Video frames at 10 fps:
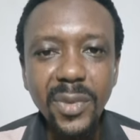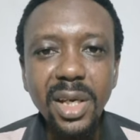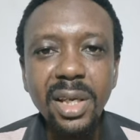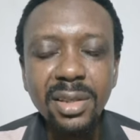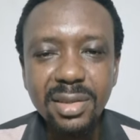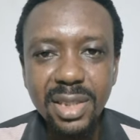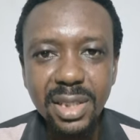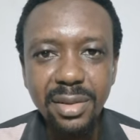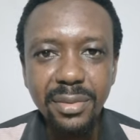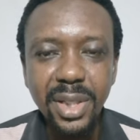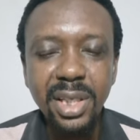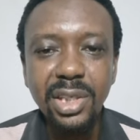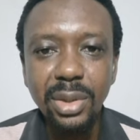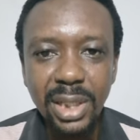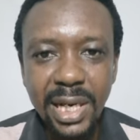anything in
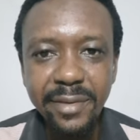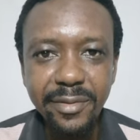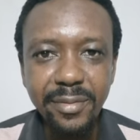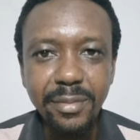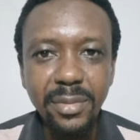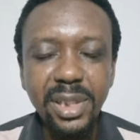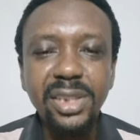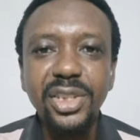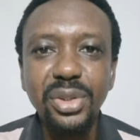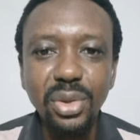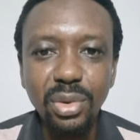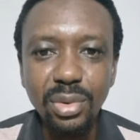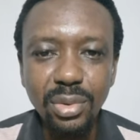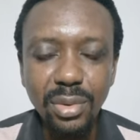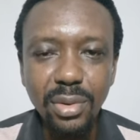your life that you
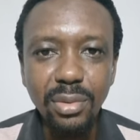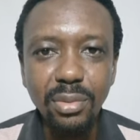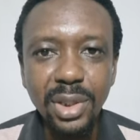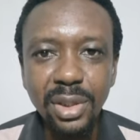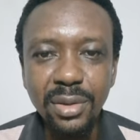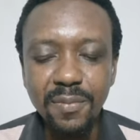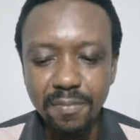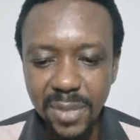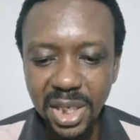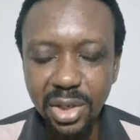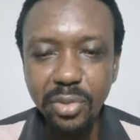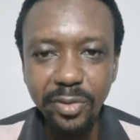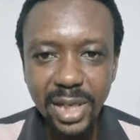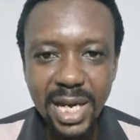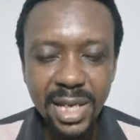know will not make you
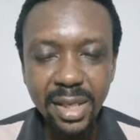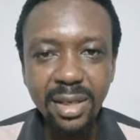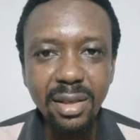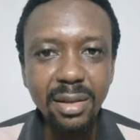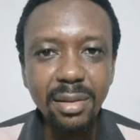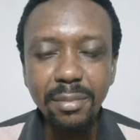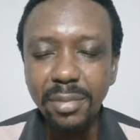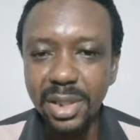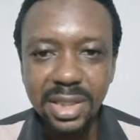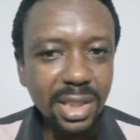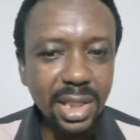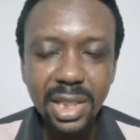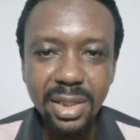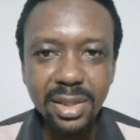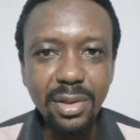fly, please
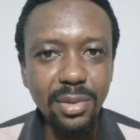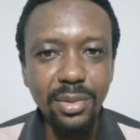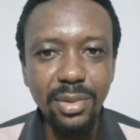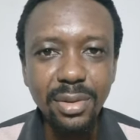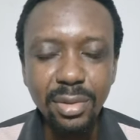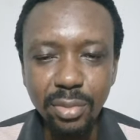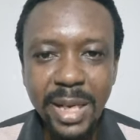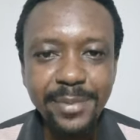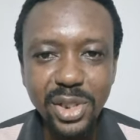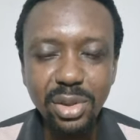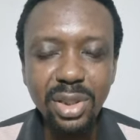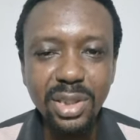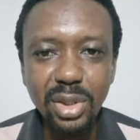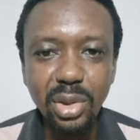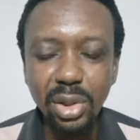let it go. The rapture
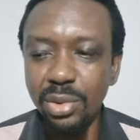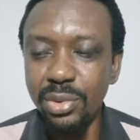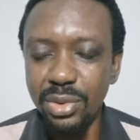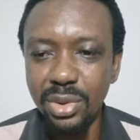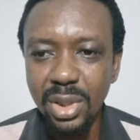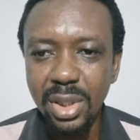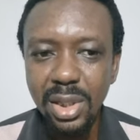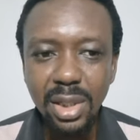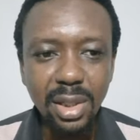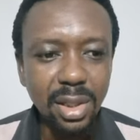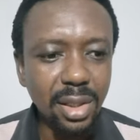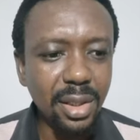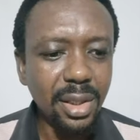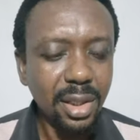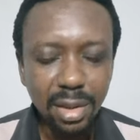is so close.
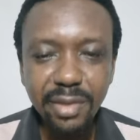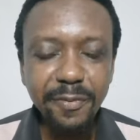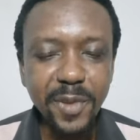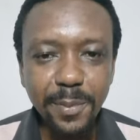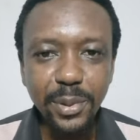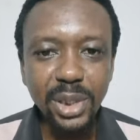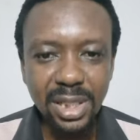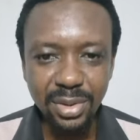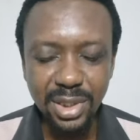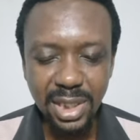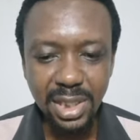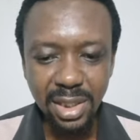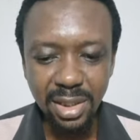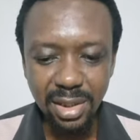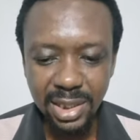A lot of people now
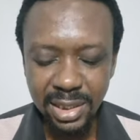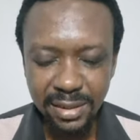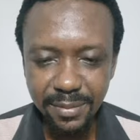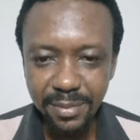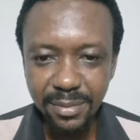see that